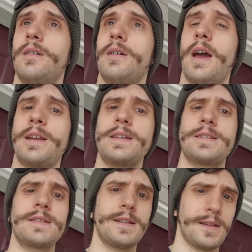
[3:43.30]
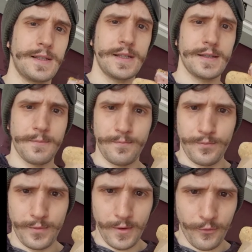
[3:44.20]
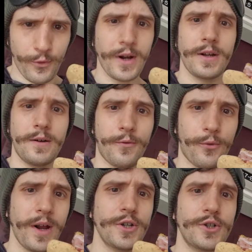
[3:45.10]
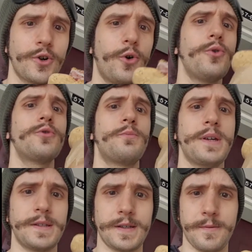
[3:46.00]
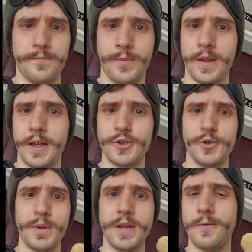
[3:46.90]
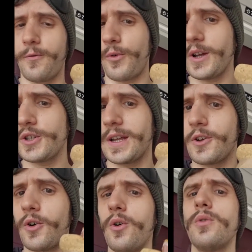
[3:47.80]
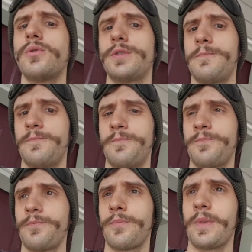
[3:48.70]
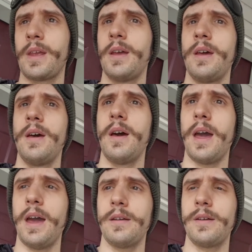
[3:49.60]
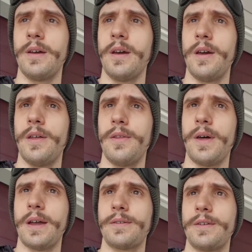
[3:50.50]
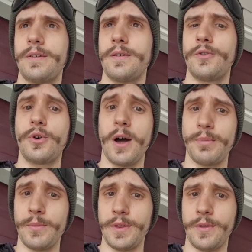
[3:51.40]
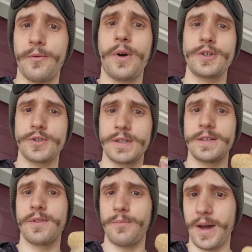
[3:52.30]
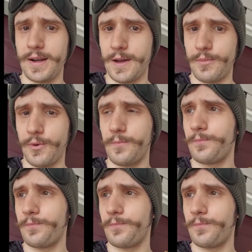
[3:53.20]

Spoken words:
And he says that this is a fresh, cold pizza. It should be eaten fresh and cold. And that to complement the freshness of the pineapple.